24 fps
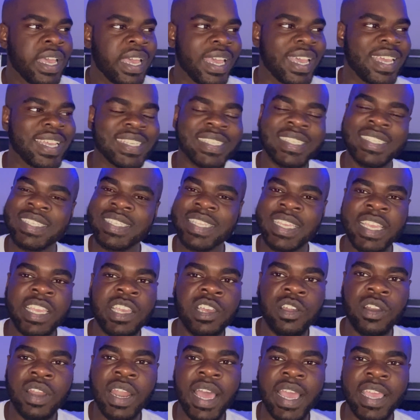It's
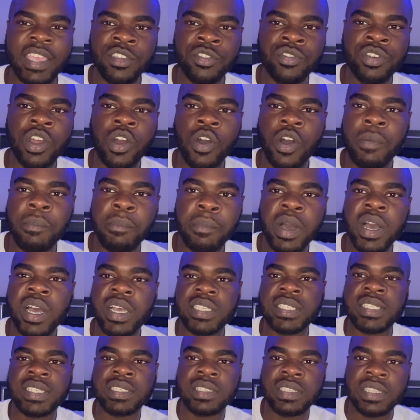still like, you know,
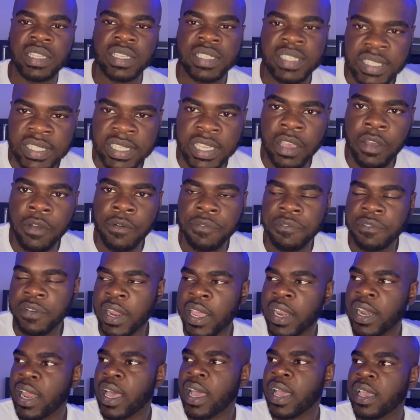amongst self,
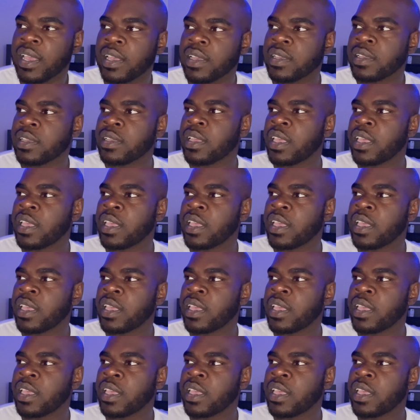they like,